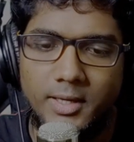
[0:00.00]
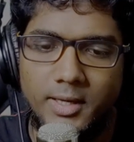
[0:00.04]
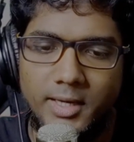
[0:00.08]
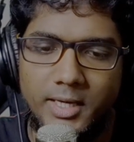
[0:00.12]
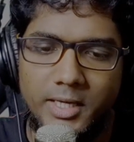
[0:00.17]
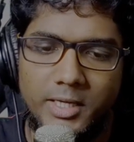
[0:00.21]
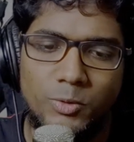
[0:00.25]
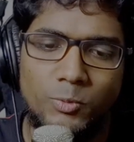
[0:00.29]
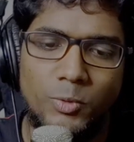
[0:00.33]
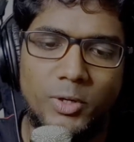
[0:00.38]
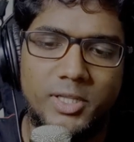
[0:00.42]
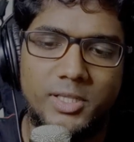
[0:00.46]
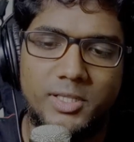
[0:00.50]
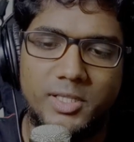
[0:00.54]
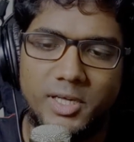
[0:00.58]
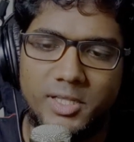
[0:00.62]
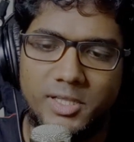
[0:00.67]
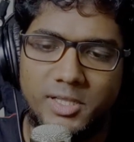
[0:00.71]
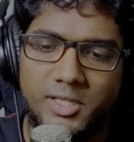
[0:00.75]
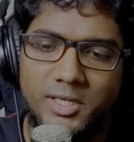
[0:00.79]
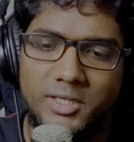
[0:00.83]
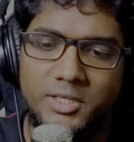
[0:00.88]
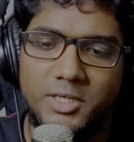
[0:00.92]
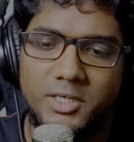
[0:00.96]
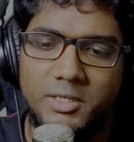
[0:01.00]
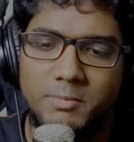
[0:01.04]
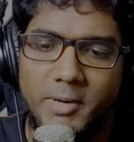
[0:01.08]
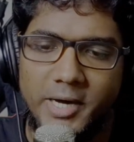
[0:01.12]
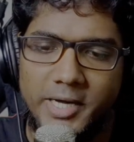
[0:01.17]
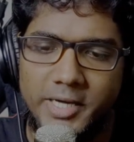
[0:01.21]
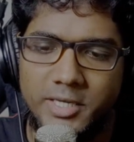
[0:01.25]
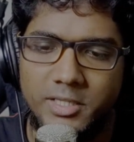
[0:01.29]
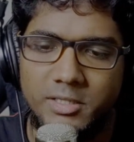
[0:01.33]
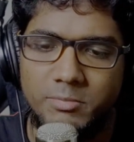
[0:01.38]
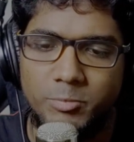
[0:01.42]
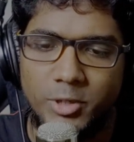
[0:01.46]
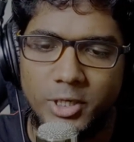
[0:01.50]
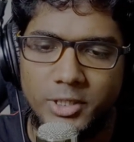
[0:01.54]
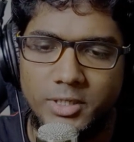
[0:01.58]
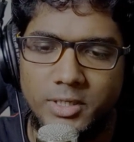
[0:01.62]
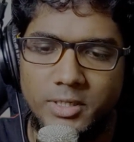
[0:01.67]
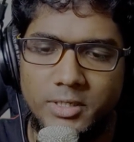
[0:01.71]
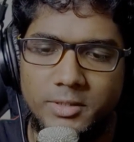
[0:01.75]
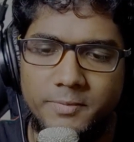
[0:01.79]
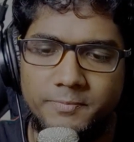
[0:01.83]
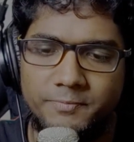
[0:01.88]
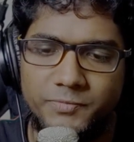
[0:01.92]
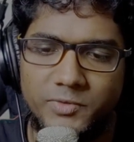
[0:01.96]
He was succeeded by his
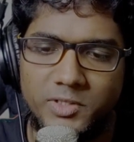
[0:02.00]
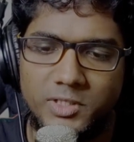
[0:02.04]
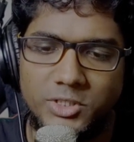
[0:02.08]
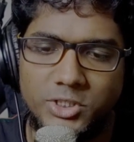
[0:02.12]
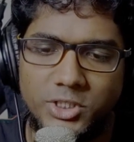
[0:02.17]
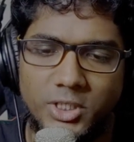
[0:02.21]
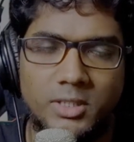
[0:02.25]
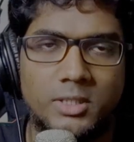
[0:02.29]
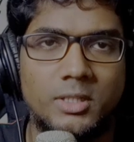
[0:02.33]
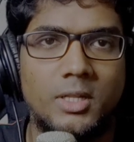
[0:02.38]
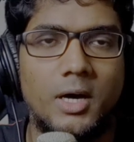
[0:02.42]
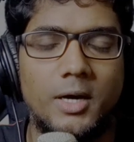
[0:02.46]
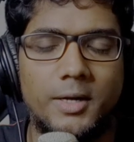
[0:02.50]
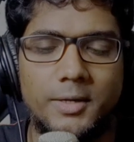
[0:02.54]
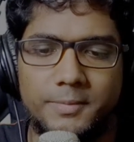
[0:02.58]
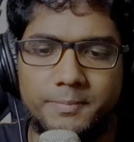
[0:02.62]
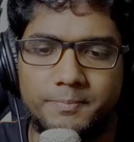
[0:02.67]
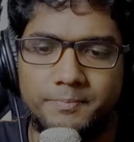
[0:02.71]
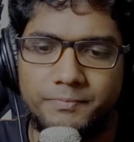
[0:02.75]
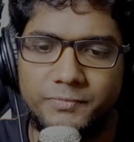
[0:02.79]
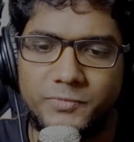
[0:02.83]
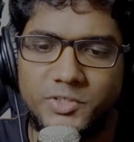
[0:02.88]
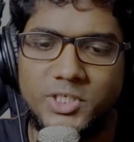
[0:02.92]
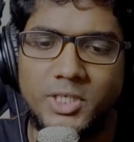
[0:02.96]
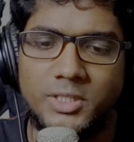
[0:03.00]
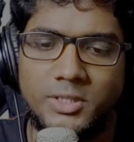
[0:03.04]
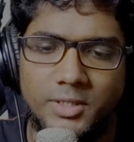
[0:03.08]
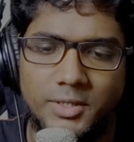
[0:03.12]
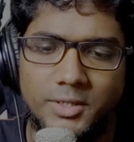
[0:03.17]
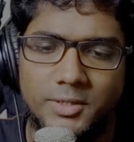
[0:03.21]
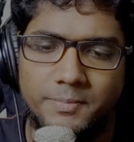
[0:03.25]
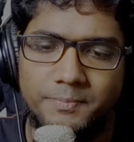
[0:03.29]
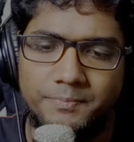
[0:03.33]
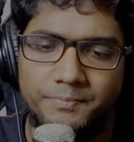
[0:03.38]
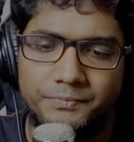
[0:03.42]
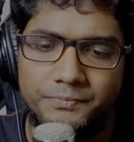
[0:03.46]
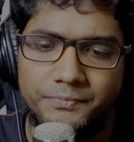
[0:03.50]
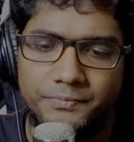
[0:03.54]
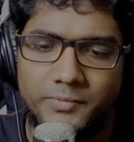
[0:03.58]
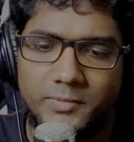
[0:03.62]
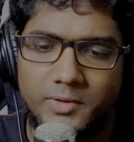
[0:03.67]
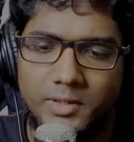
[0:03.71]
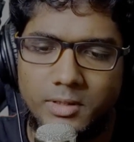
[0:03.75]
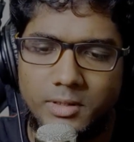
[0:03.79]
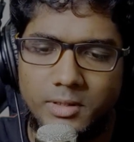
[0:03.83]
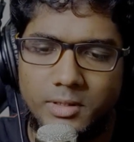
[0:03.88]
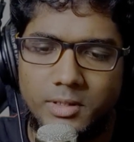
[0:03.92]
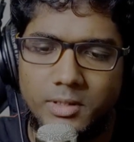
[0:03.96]
brother Chandar. The
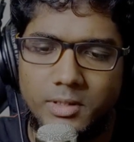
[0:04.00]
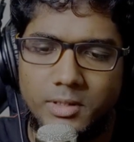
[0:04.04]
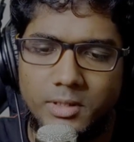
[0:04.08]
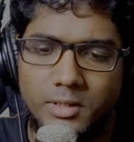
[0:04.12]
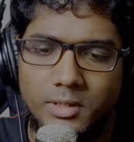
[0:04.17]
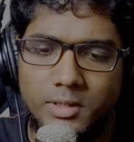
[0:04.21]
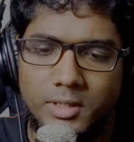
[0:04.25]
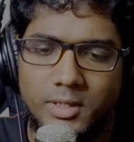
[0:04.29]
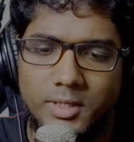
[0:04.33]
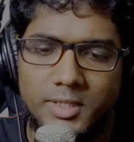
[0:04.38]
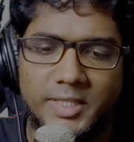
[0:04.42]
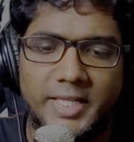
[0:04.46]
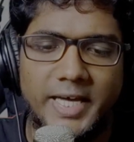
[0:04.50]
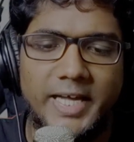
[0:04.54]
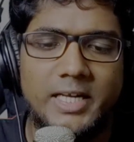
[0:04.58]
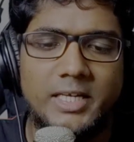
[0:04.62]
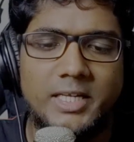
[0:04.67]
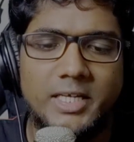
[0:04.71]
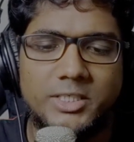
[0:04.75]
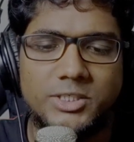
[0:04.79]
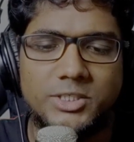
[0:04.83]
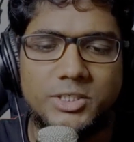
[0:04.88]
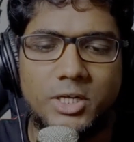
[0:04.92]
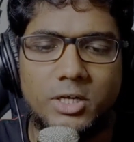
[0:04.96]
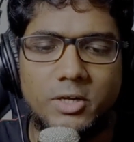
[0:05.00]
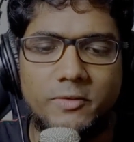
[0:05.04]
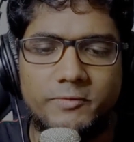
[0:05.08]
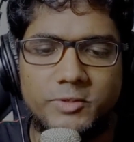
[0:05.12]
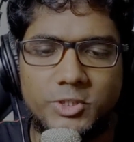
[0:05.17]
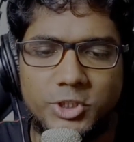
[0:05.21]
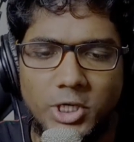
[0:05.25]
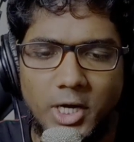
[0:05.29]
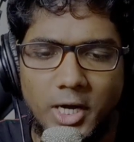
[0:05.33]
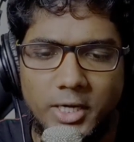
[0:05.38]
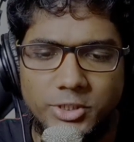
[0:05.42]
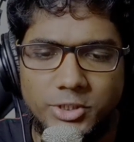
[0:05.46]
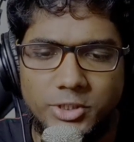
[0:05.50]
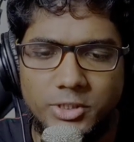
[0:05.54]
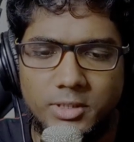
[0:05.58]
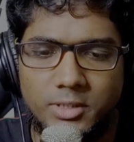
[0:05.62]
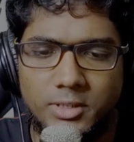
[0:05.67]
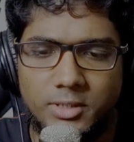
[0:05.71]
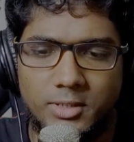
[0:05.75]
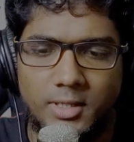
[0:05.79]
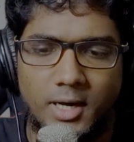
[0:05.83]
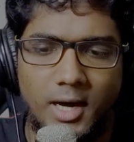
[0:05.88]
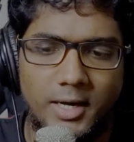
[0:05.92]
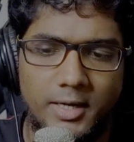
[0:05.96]
eldest son of Chach,
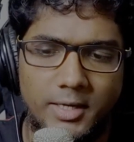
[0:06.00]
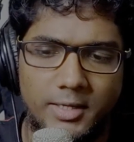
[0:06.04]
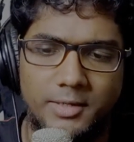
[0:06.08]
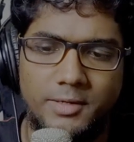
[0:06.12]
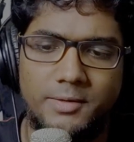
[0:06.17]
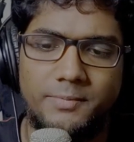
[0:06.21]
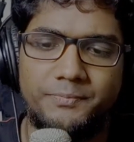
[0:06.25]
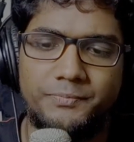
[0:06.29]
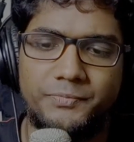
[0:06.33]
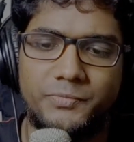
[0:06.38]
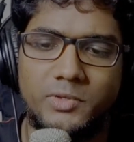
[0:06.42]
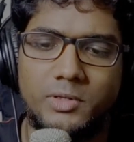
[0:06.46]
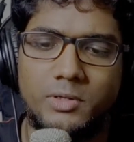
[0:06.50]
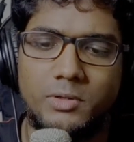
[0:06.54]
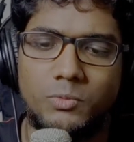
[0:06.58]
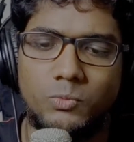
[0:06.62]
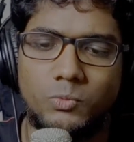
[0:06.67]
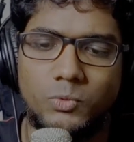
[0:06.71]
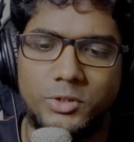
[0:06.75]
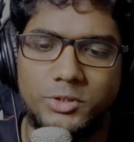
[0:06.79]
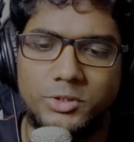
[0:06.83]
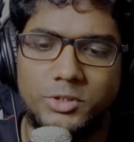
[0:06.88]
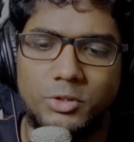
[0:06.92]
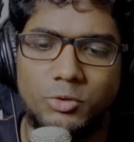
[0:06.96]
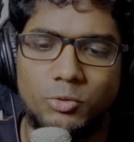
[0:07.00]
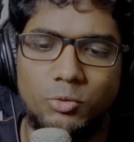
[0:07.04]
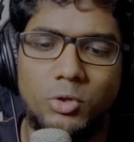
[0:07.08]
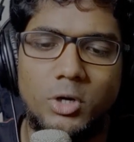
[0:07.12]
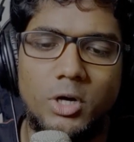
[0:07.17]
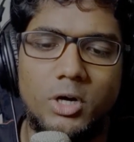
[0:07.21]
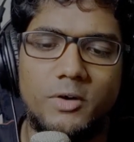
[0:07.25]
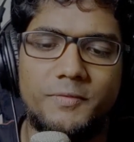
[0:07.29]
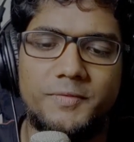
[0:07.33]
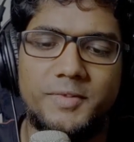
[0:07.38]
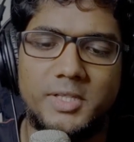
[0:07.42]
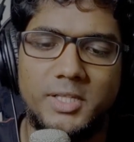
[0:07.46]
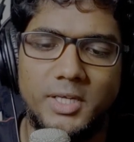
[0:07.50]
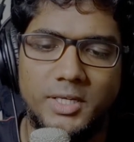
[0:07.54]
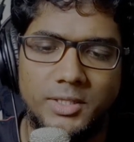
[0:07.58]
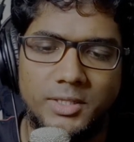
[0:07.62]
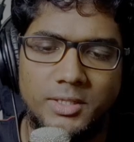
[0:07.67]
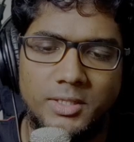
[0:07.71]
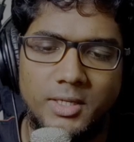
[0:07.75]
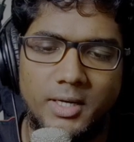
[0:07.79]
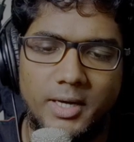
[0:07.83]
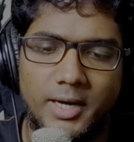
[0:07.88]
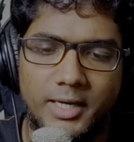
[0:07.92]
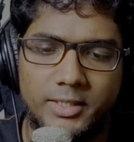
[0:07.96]
Dahir, was the ruler of
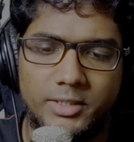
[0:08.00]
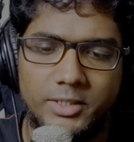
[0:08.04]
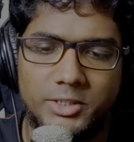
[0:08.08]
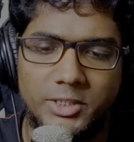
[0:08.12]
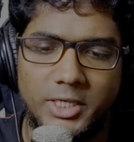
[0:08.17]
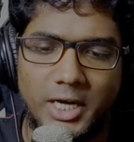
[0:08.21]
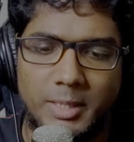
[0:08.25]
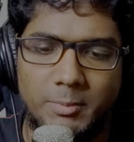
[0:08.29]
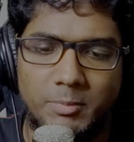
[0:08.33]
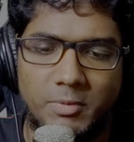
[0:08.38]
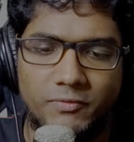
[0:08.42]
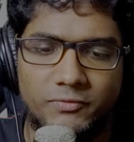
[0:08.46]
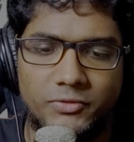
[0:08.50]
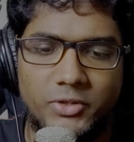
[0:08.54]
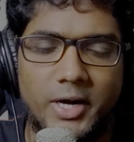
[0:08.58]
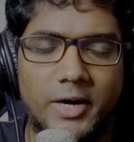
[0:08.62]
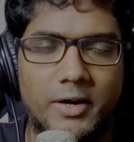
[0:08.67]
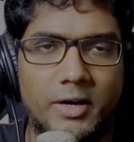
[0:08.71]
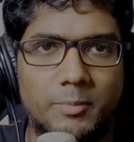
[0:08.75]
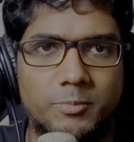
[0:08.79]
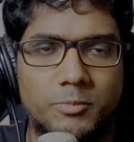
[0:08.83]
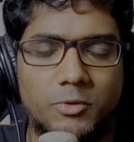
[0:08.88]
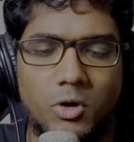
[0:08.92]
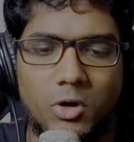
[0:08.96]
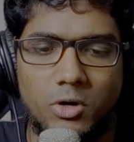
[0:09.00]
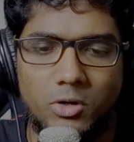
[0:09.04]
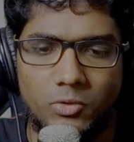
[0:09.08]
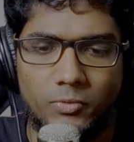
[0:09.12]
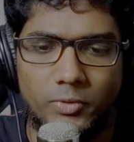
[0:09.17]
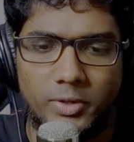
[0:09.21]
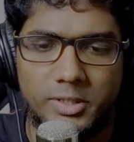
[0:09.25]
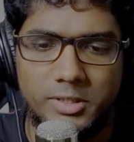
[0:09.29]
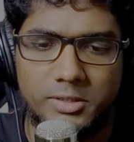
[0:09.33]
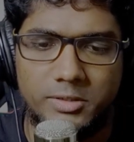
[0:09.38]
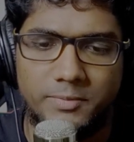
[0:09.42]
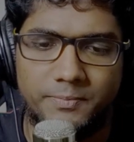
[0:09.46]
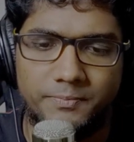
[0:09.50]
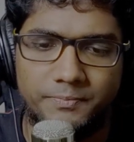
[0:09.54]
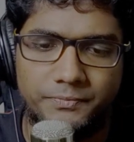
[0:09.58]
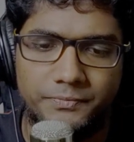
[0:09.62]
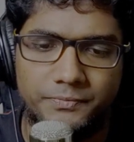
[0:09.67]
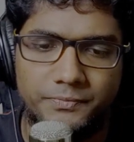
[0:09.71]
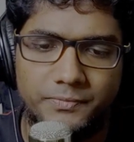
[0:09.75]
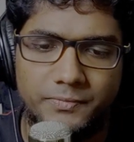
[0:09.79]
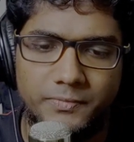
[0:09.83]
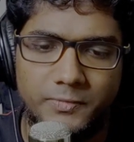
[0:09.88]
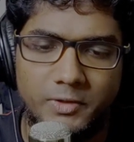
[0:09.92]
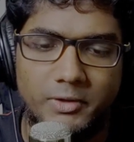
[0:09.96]
Sindh at the time of the Arab conquest,
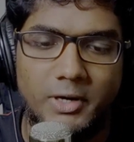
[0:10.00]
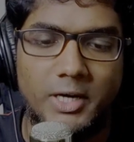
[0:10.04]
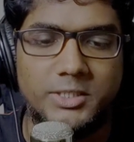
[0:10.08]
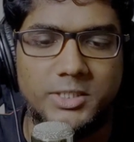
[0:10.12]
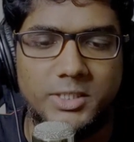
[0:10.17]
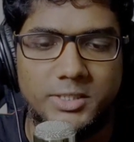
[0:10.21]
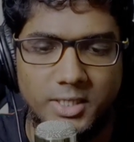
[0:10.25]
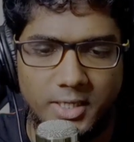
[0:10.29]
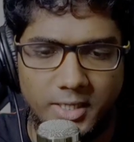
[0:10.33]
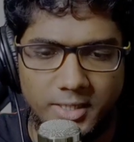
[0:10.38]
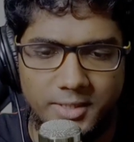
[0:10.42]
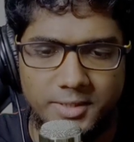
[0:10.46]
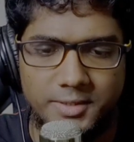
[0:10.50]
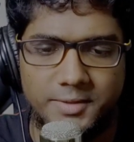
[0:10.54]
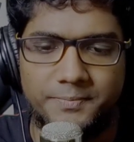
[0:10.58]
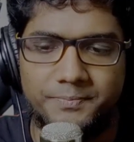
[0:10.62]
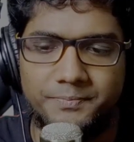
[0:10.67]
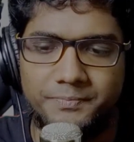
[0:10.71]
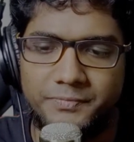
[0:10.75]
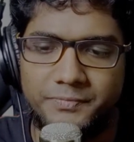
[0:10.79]
Raja Dahir.